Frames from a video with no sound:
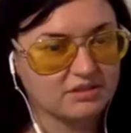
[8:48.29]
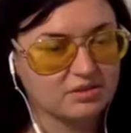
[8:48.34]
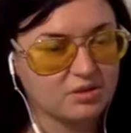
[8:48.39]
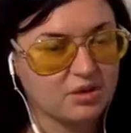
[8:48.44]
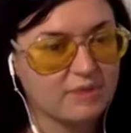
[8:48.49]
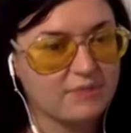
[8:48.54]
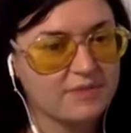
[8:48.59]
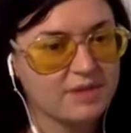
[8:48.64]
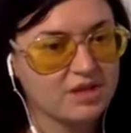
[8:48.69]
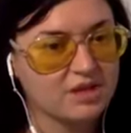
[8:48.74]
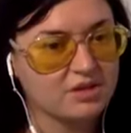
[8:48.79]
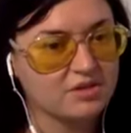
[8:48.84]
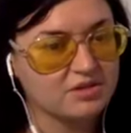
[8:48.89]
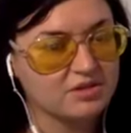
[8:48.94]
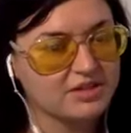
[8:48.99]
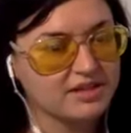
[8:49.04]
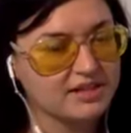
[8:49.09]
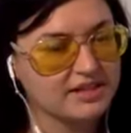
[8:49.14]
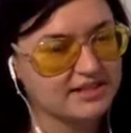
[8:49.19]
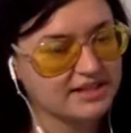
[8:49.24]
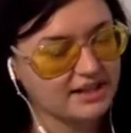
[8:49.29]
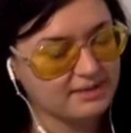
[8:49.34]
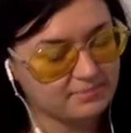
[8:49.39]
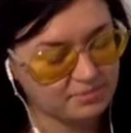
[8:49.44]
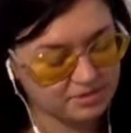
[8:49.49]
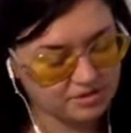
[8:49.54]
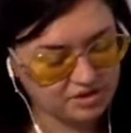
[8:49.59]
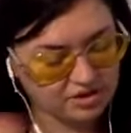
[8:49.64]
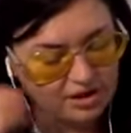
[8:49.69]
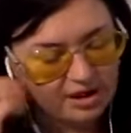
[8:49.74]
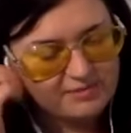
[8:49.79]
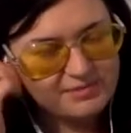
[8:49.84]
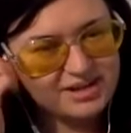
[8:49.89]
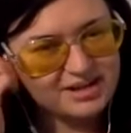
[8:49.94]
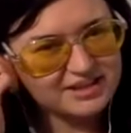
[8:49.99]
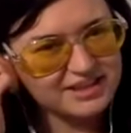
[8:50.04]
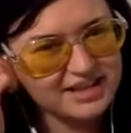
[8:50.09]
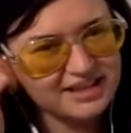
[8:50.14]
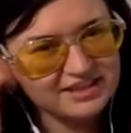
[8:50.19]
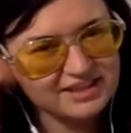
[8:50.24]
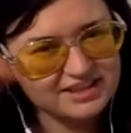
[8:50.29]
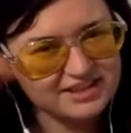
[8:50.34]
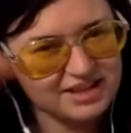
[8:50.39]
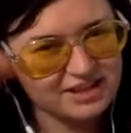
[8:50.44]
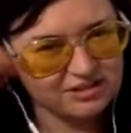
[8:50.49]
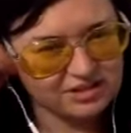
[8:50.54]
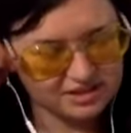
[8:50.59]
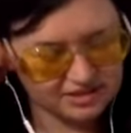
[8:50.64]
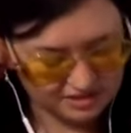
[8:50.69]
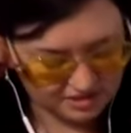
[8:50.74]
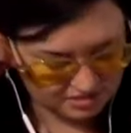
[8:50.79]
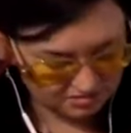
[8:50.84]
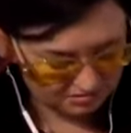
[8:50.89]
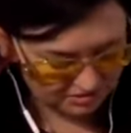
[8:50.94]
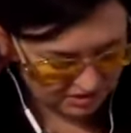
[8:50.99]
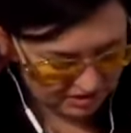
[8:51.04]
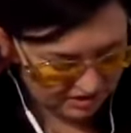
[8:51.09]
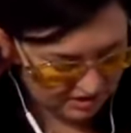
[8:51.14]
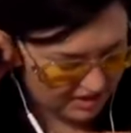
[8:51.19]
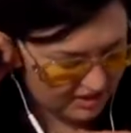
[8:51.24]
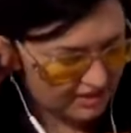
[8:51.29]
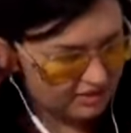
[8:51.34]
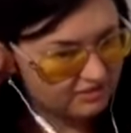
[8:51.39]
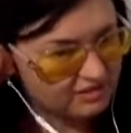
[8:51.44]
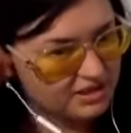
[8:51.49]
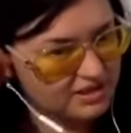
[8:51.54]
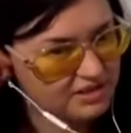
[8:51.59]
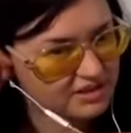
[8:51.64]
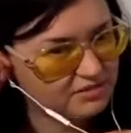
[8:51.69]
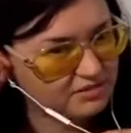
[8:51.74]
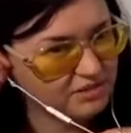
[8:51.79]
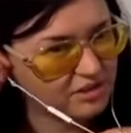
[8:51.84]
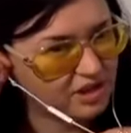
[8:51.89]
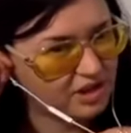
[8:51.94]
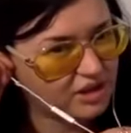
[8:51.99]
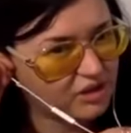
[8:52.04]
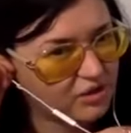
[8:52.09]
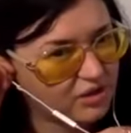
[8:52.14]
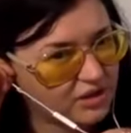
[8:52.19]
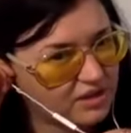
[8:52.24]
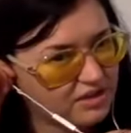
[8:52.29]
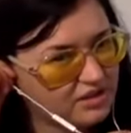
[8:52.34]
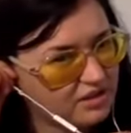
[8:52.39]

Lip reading: So I'm going to use an example. So I'm going to take this out because this is really annoying.